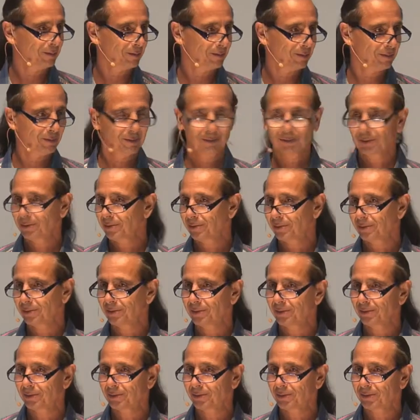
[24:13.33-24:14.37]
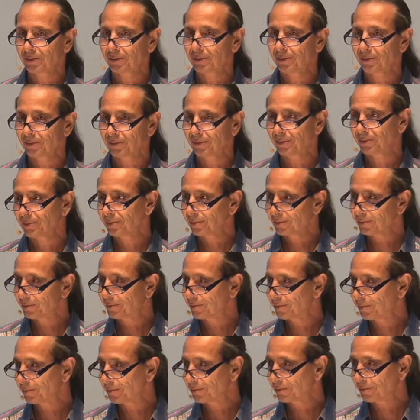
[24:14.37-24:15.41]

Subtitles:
[no speech]